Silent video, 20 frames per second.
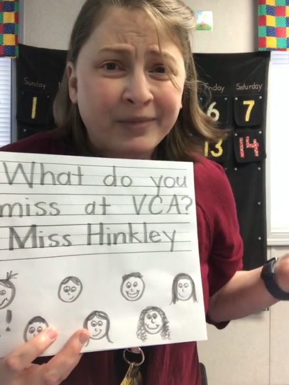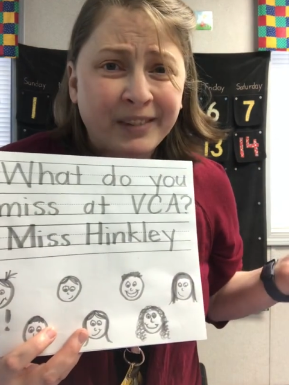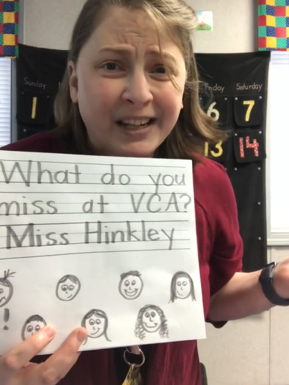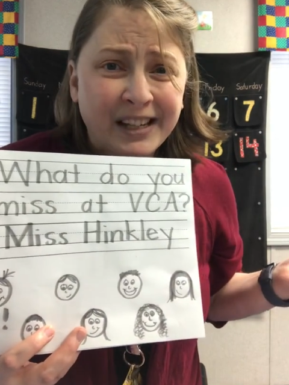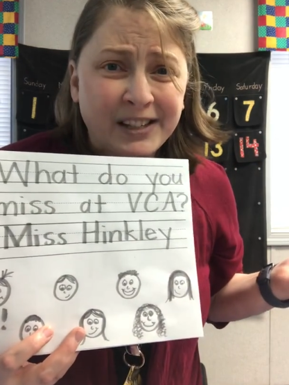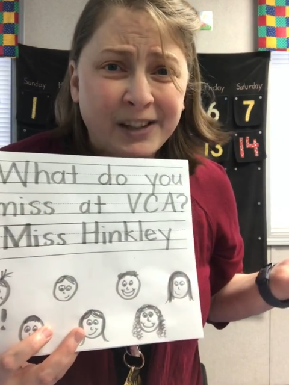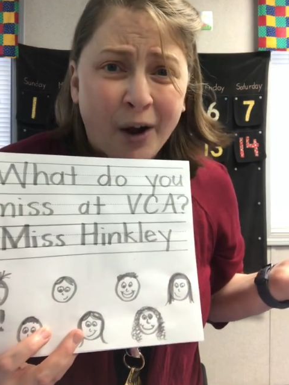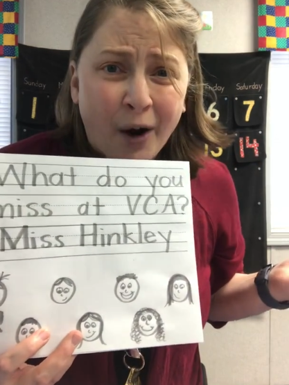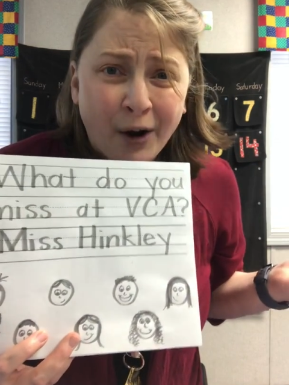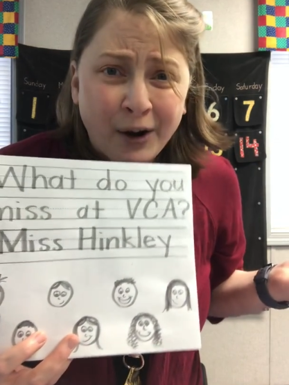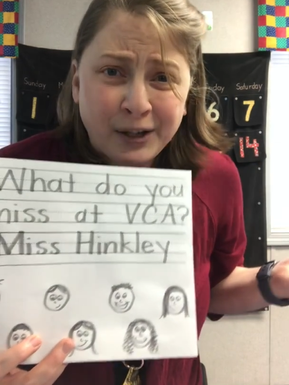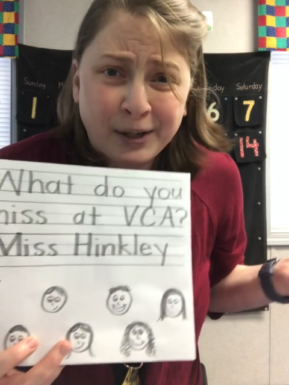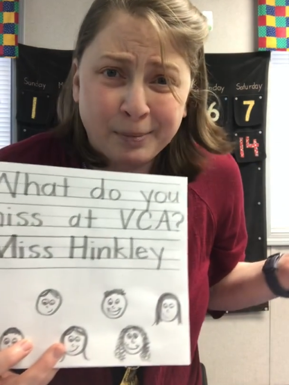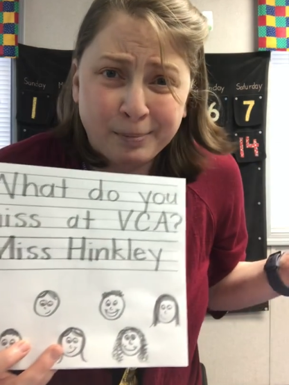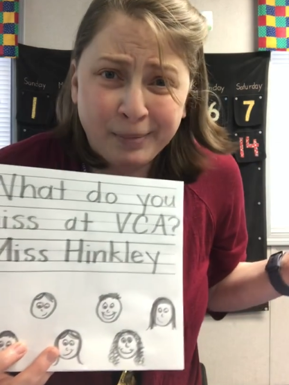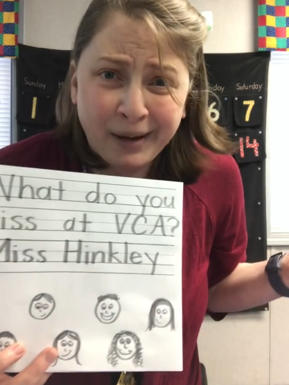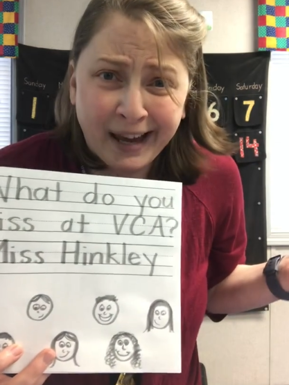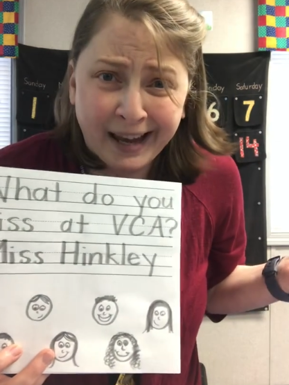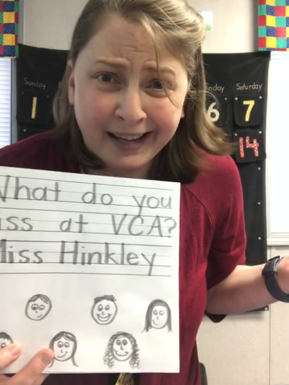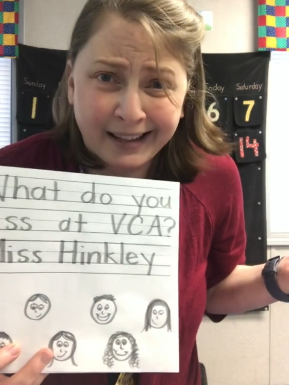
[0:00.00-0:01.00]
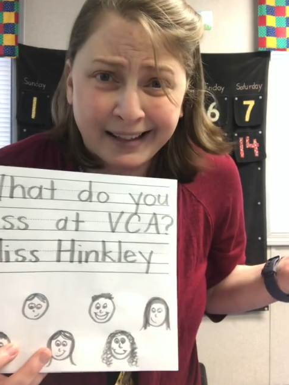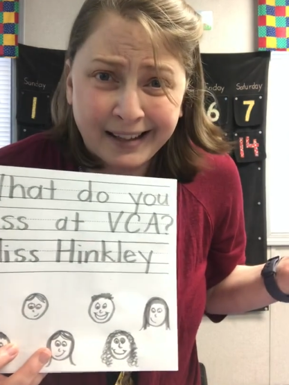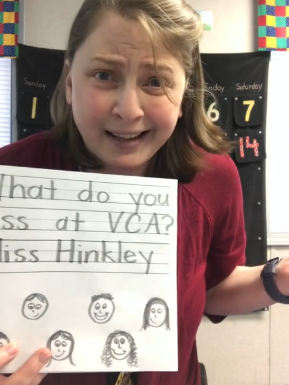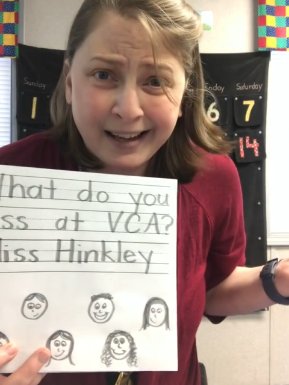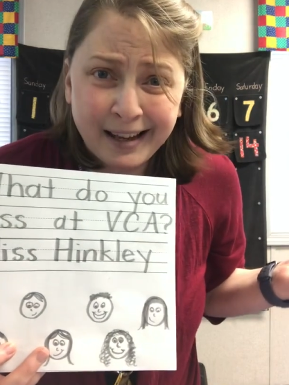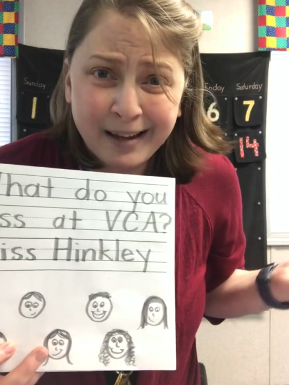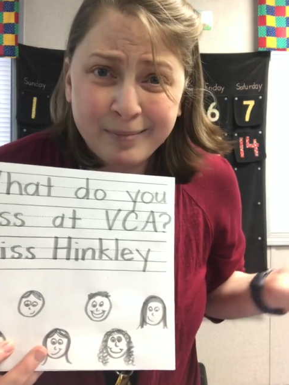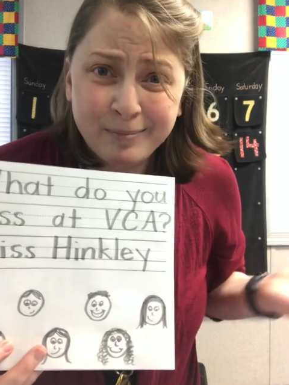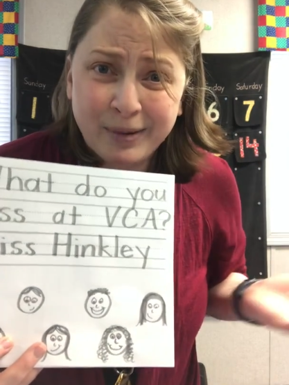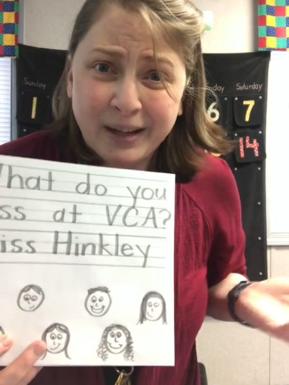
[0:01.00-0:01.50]
It's hard to pick
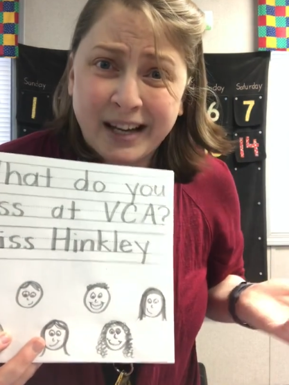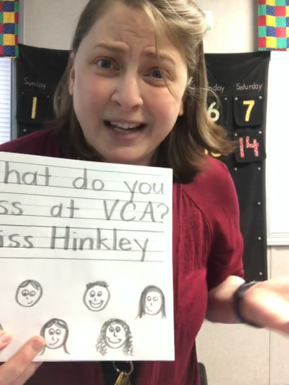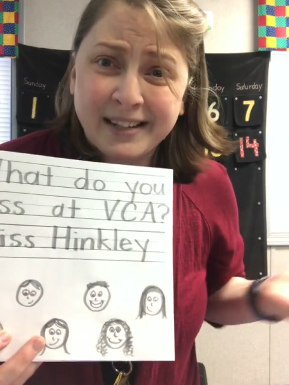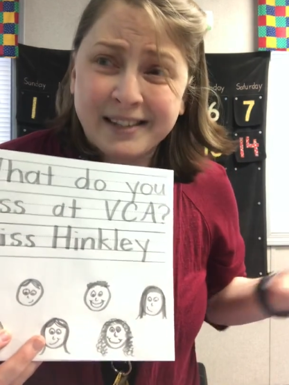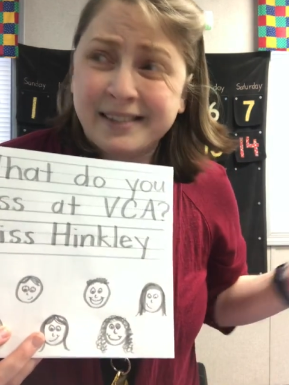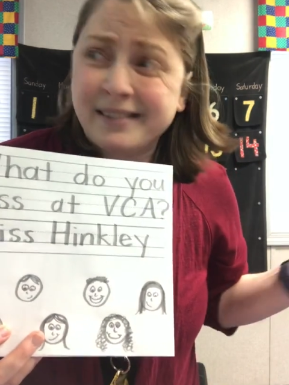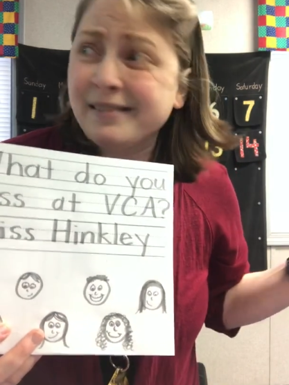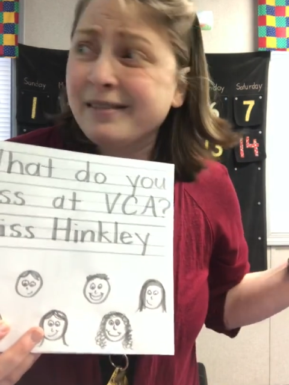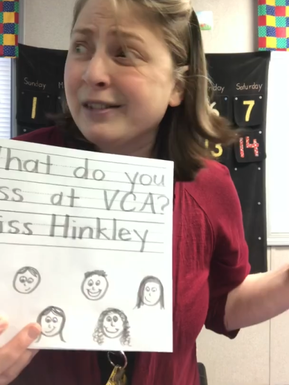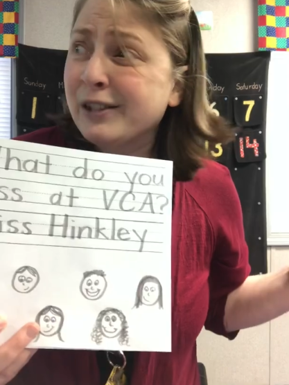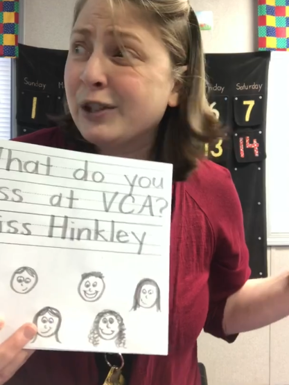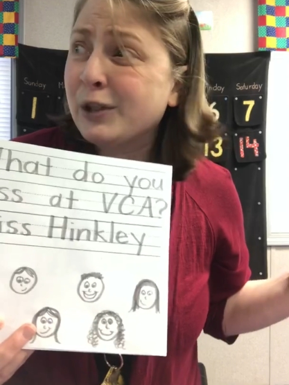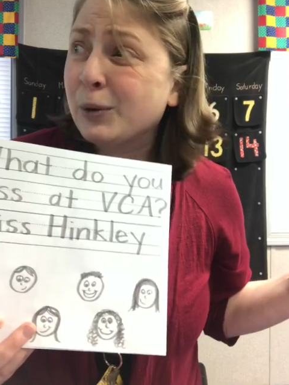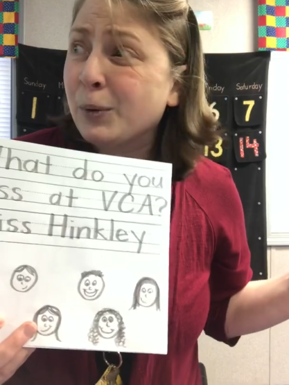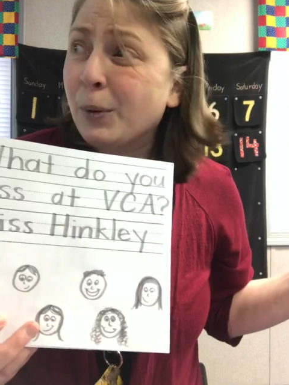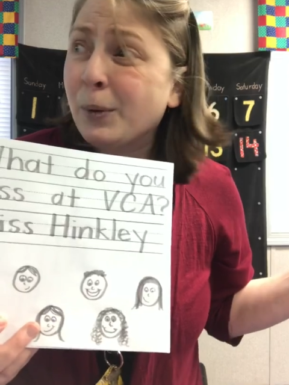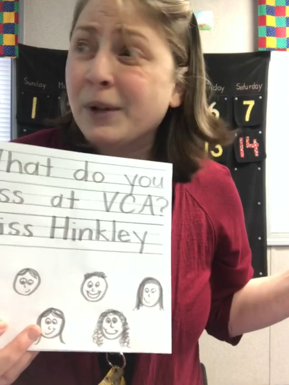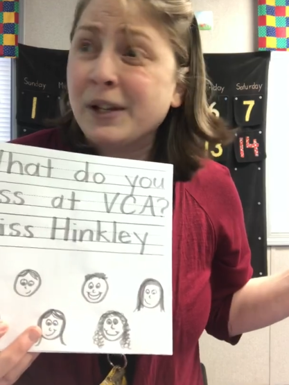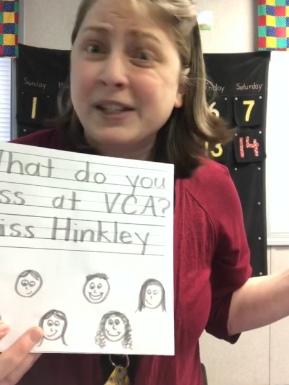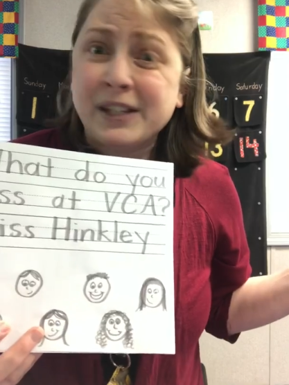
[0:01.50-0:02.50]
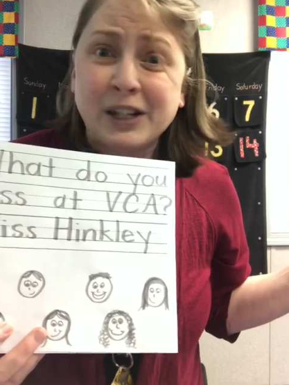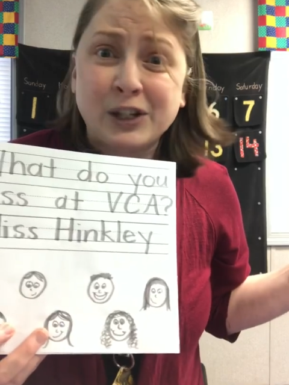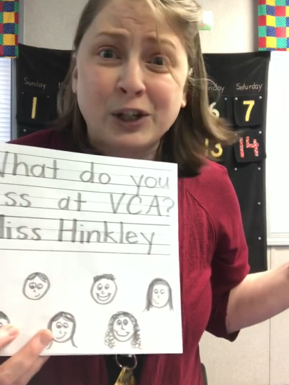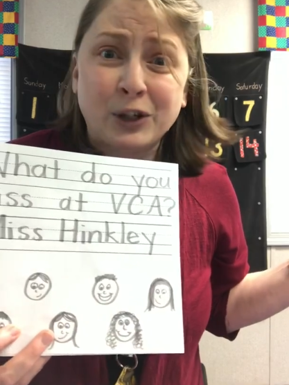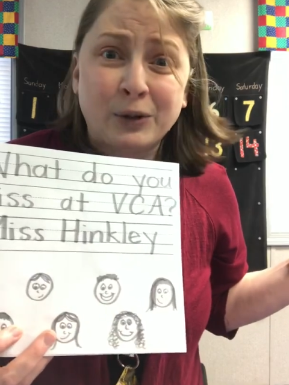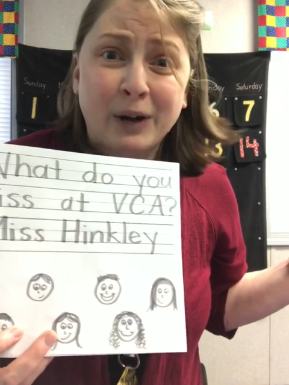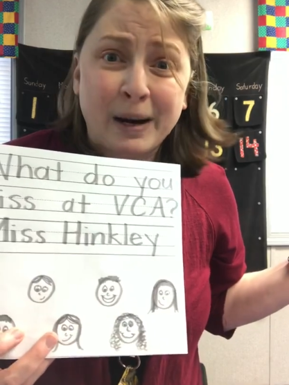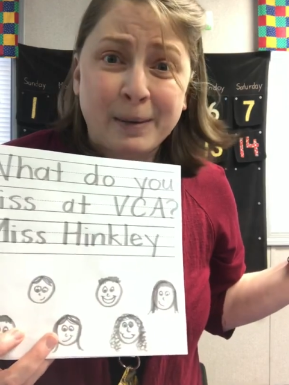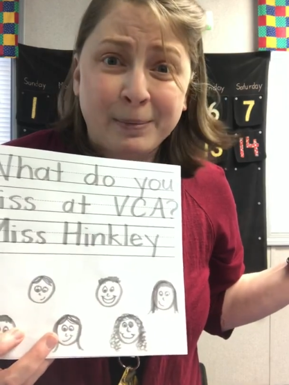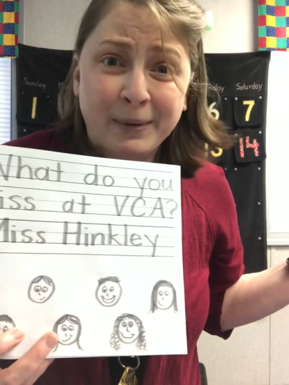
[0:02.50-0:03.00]
because school is such a
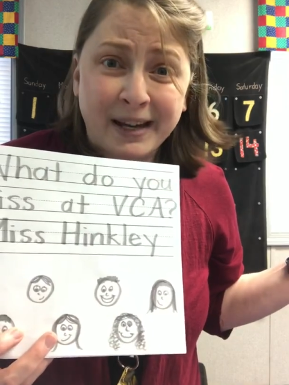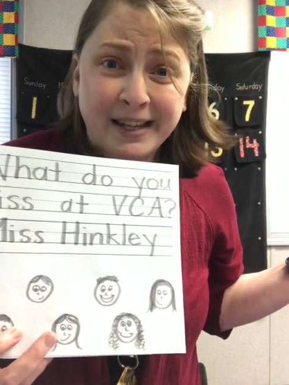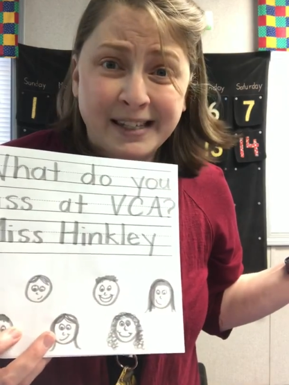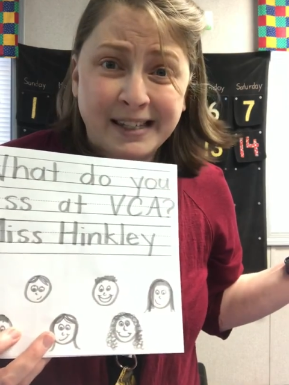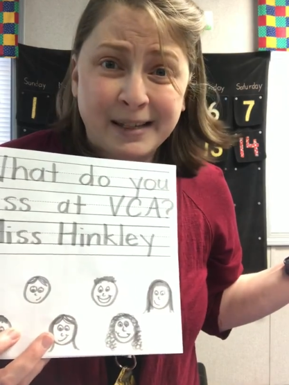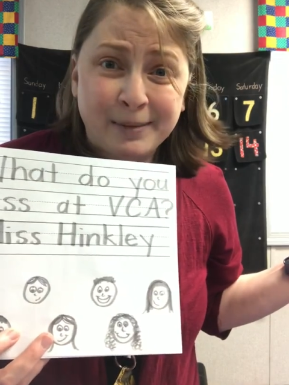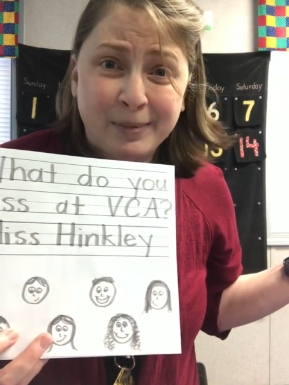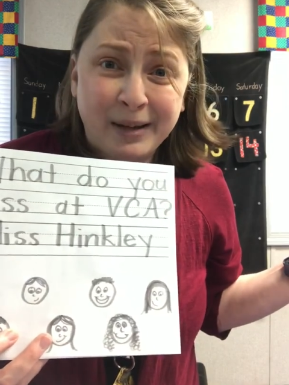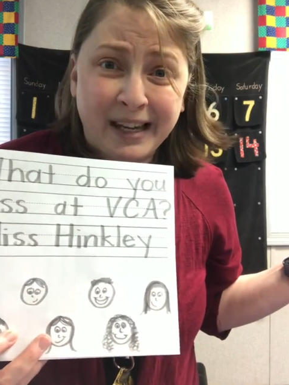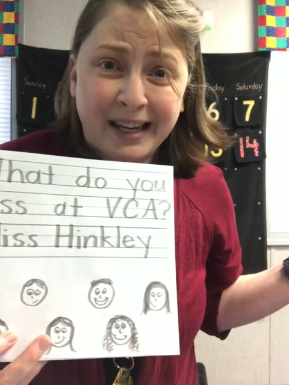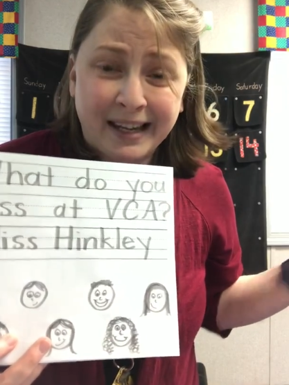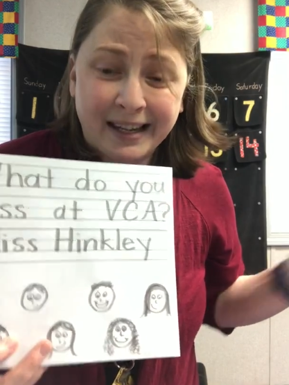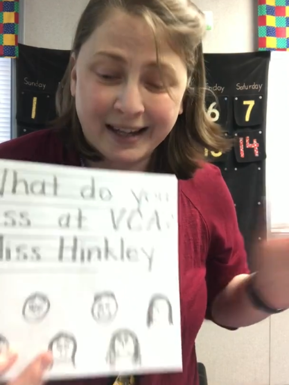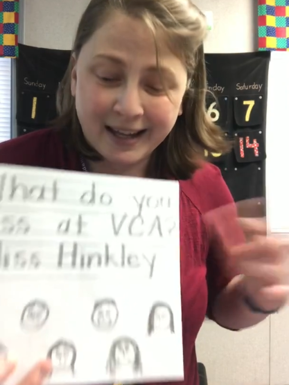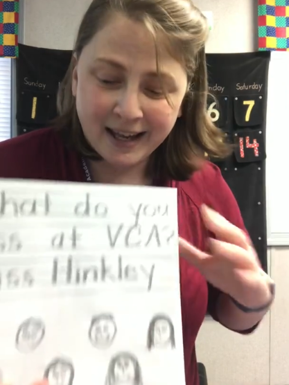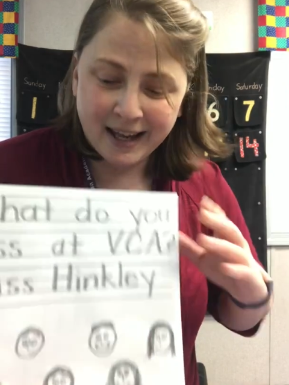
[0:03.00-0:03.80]
great place to be.